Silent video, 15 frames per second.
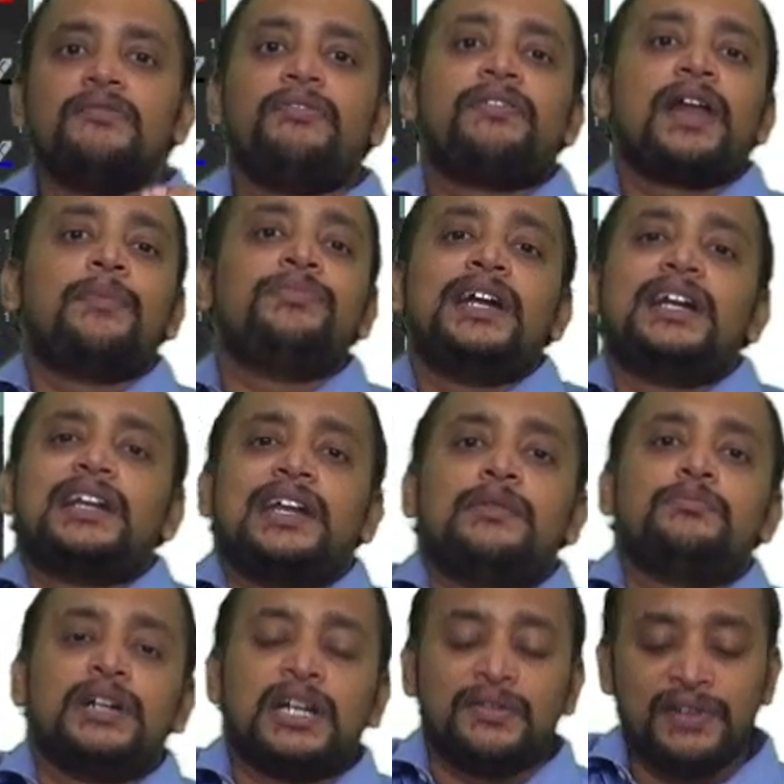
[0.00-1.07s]
From that
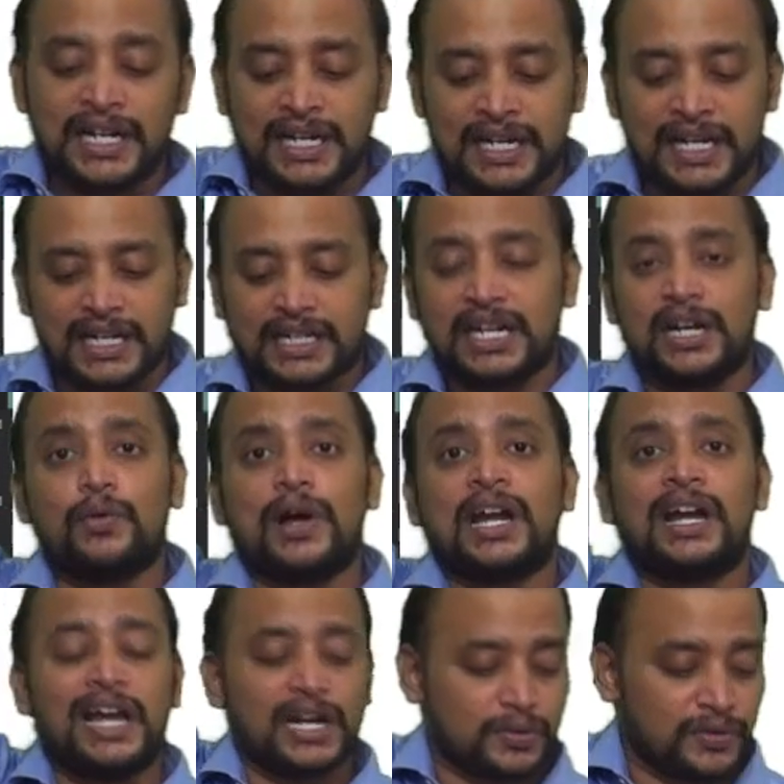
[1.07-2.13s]
number, we deducted 1
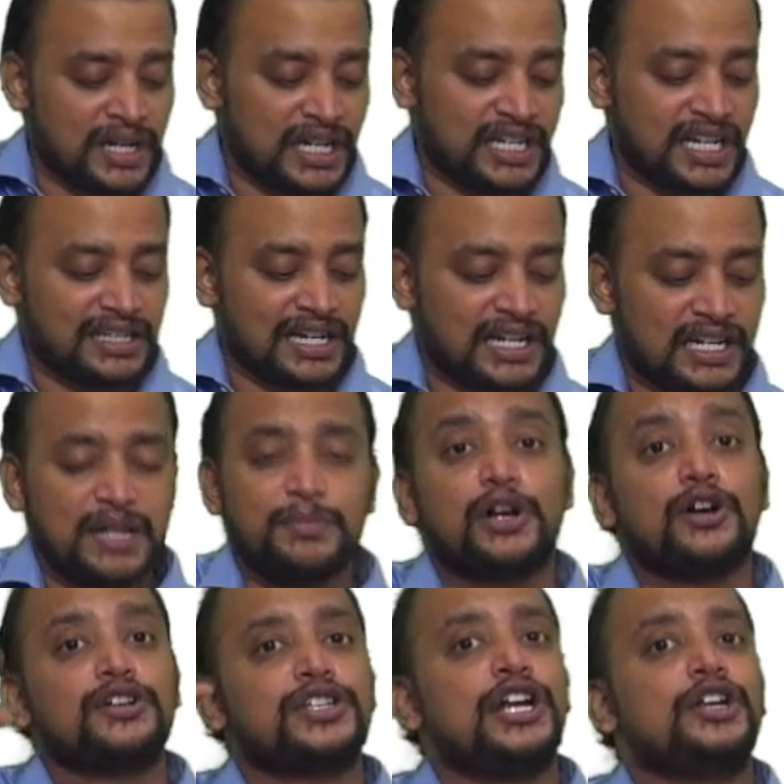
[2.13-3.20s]
lakh 20, 30,
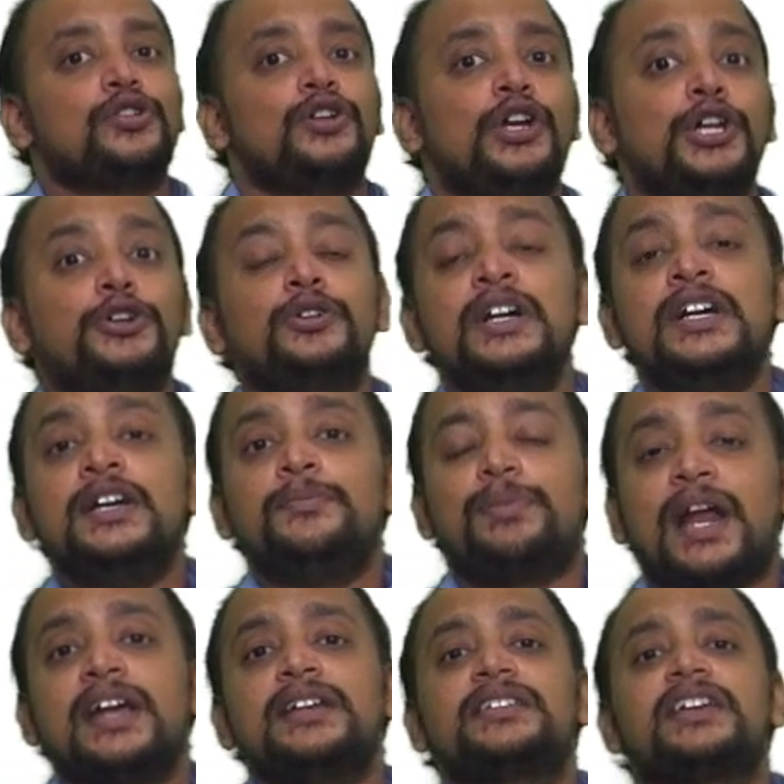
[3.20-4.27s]
because I told you, price